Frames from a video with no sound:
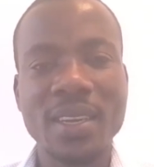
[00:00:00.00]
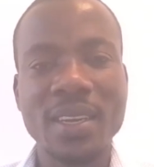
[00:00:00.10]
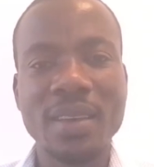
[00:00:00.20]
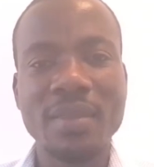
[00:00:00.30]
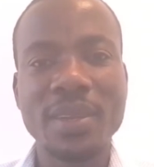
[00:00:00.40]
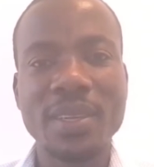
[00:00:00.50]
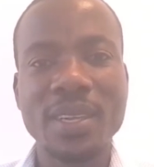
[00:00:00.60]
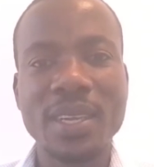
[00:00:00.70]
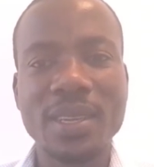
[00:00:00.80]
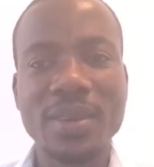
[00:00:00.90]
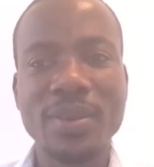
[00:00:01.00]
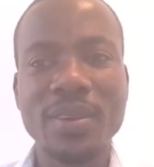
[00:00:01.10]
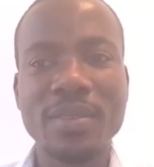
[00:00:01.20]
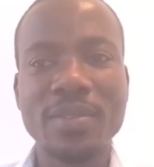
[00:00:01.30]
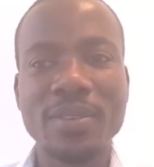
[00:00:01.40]
But later on, a
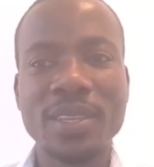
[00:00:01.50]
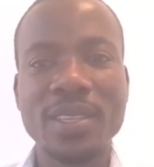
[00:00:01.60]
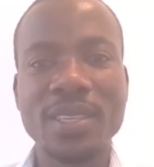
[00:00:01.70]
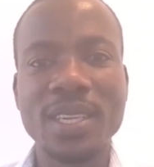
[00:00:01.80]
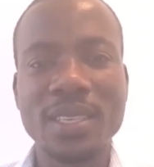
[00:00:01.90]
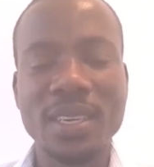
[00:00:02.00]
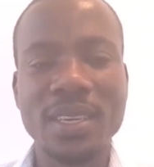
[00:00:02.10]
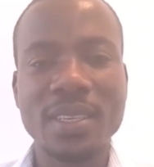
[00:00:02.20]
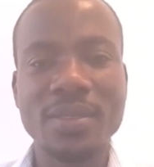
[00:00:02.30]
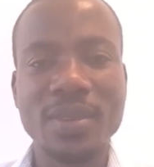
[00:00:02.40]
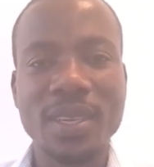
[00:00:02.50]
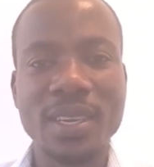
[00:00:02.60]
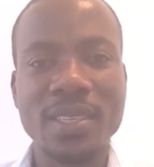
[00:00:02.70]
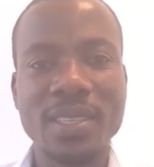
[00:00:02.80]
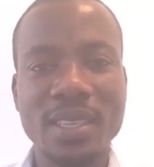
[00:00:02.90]
few days later, is when I
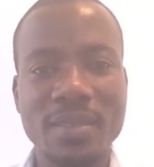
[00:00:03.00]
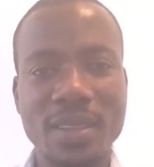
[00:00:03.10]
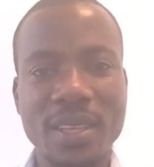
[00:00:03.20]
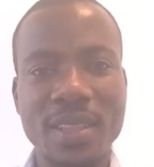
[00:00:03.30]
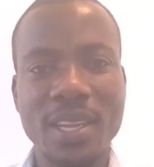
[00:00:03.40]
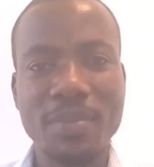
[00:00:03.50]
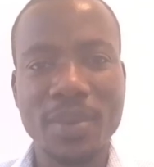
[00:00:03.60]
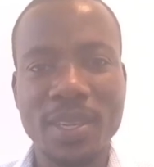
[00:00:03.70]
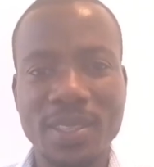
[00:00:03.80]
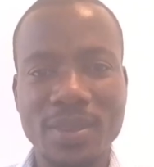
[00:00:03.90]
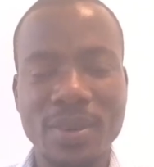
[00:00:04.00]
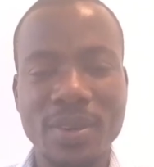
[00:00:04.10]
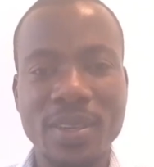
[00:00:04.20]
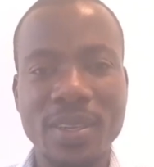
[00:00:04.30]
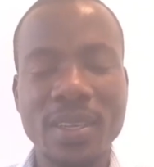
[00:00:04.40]
discovered that that pain is gone.
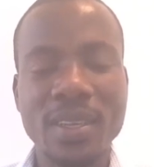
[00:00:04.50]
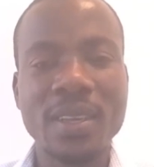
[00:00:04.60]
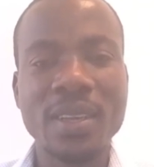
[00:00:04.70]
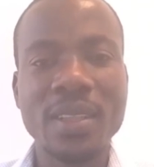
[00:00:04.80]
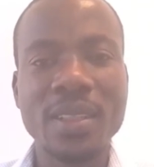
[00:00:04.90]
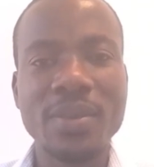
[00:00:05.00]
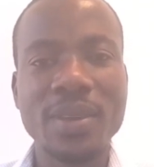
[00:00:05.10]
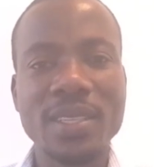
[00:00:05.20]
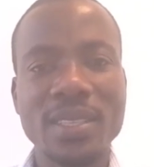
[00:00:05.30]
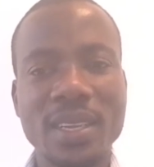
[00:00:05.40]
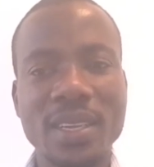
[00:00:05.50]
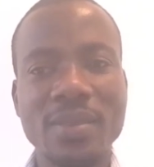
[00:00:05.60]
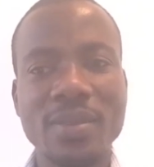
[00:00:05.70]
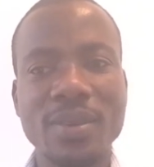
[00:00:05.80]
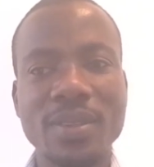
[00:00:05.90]
The way it started
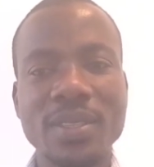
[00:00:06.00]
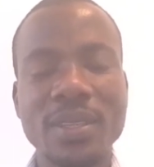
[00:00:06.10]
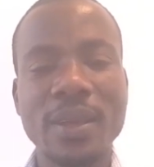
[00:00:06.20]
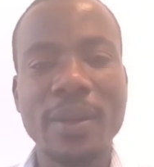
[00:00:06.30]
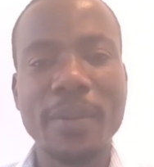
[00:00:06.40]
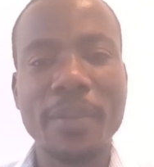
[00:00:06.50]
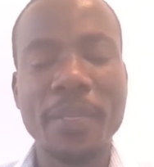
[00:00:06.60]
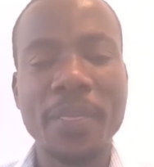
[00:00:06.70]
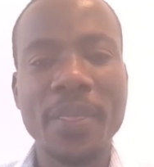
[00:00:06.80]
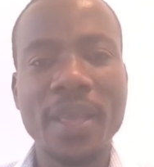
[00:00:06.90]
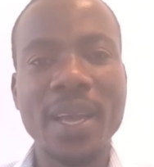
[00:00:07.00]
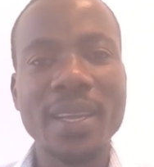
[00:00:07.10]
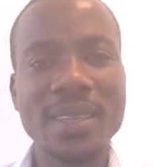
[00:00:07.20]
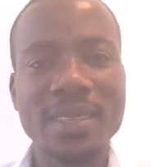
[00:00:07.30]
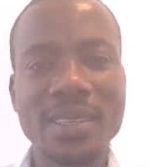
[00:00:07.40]
was, I had a
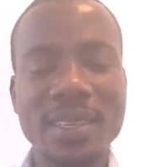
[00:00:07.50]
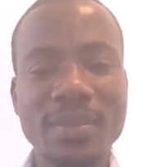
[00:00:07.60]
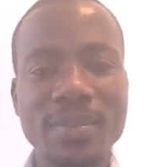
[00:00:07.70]
dream